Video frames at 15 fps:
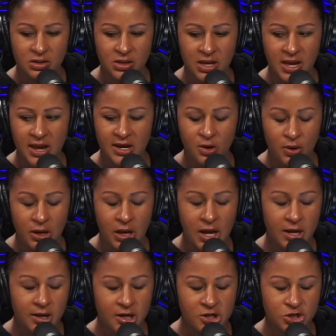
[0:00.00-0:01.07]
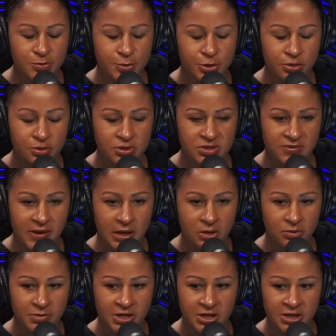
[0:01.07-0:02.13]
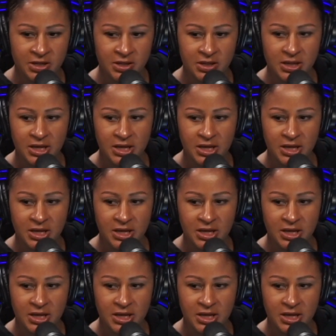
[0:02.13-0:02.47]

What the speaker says: I know a lot of entrepreneurs follow me,